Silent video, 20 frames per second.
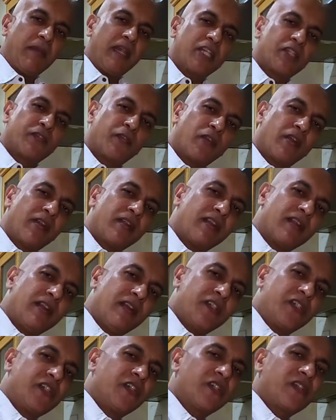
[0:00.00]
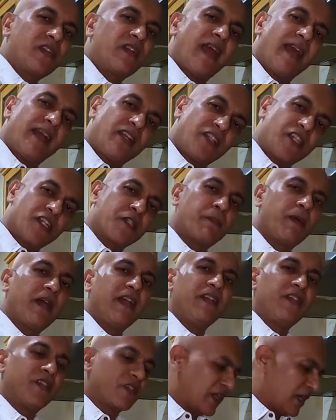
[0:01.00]
makes for a delicious snack just
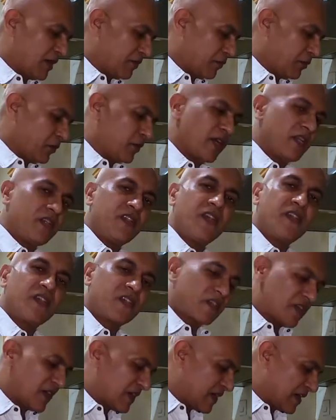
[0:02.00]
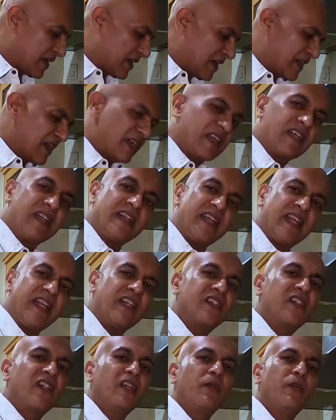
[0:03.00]
by itself. You can just
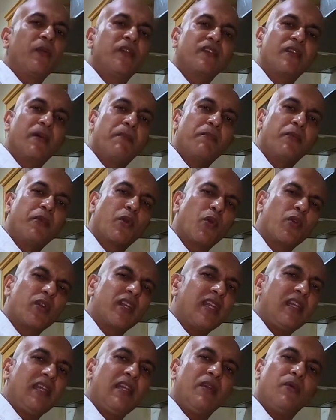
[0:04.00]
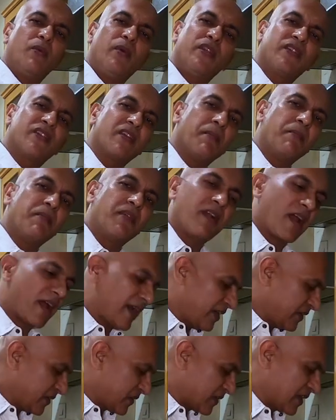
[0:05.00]
taste it with some roti, with some
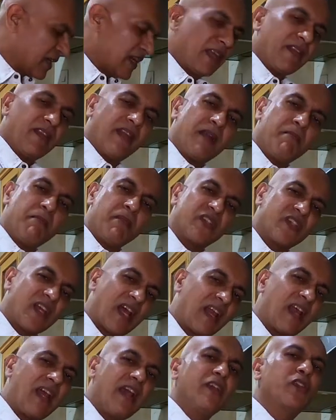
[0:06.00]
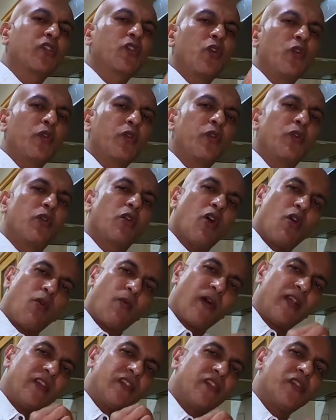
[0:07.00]
rice. That masala is good to go
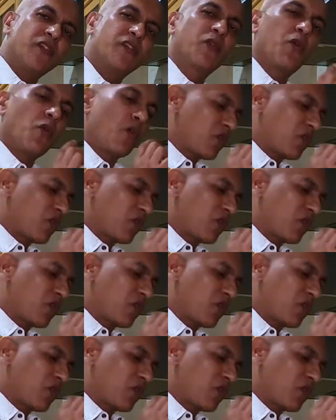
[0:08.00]
once it's